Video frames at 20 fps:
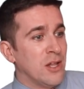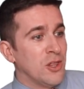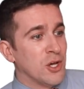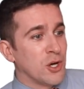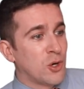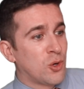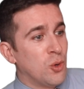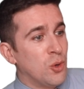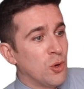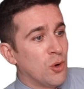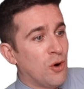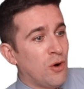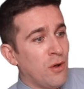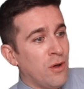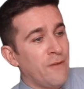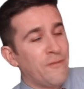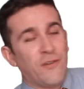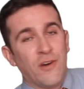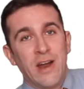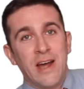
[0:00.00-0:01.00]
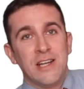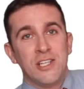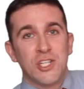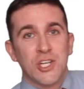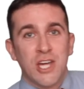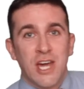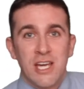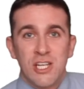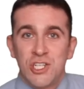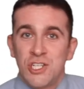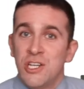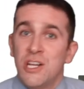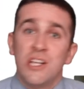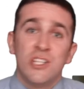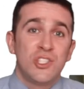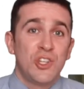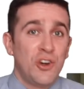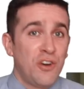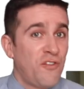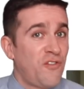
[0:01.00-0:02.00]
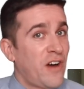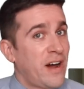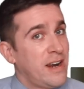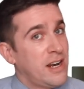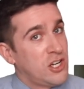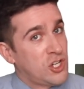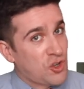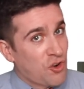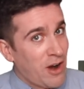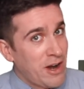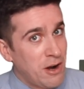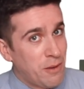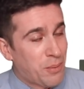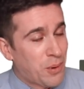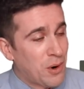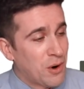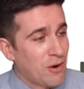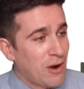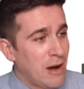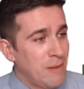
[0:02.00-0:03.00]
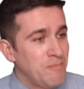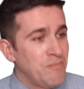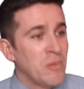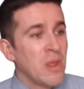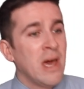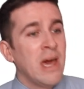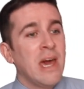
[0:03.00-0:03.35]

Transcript: the Google for Education Certified Trainer Program.